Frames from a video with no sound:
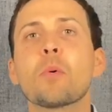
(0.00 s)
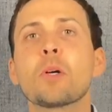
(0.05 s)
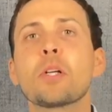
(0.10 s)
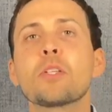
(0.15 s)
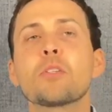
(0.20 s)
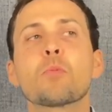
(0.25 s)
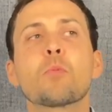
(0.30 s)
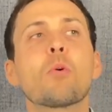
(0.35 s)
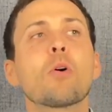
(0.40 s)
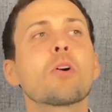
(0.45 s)

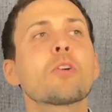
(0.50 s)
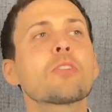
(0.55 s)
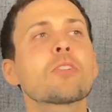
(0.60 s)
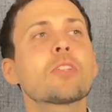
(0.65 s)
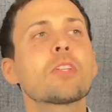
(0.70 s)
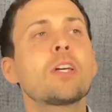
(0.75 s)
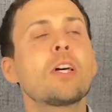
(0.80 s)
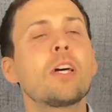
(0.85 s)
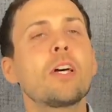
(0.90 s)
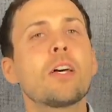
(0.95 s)
he's
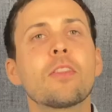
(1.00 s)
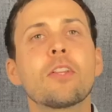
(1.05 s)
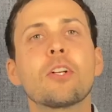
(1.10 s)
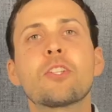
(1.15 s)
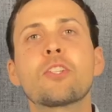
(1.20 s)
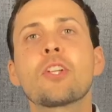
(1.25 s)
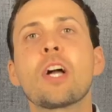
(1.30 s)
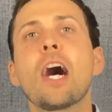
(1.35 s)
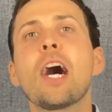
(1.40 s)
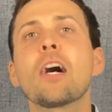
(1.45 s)
worse, the
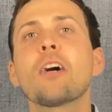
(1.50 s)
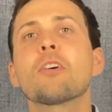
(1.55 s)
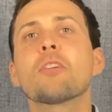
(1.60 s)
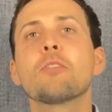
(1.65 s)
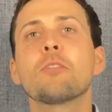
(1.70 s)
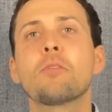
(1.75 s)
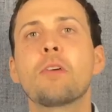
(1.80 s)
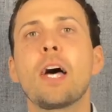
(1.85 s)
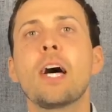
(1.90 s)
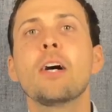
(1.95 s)
child
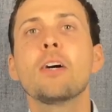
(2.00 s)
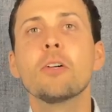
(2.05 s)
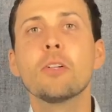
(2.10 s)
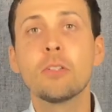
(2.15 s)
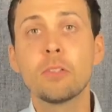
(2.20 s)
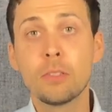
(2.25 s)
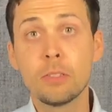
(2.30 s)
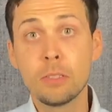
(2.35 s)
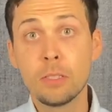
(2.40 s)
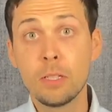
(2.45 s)
of hell.